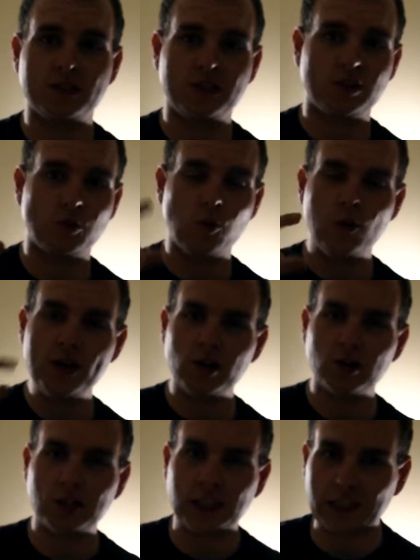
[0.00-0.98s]
is this
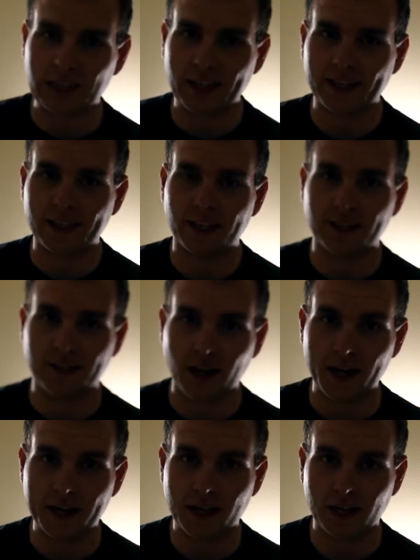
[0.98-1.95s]
weird clicking
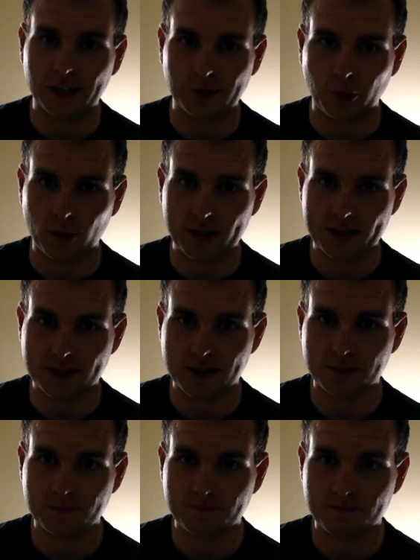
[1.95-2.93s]
Nikon
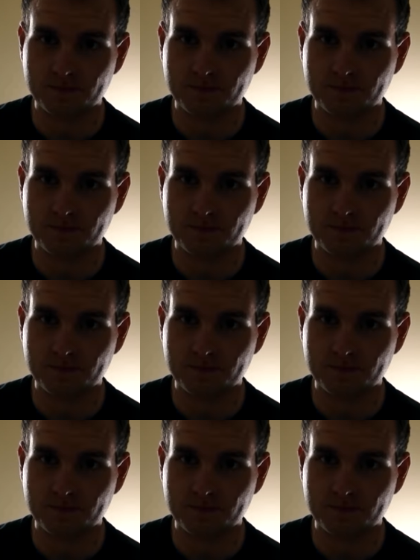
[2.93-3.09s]
noise.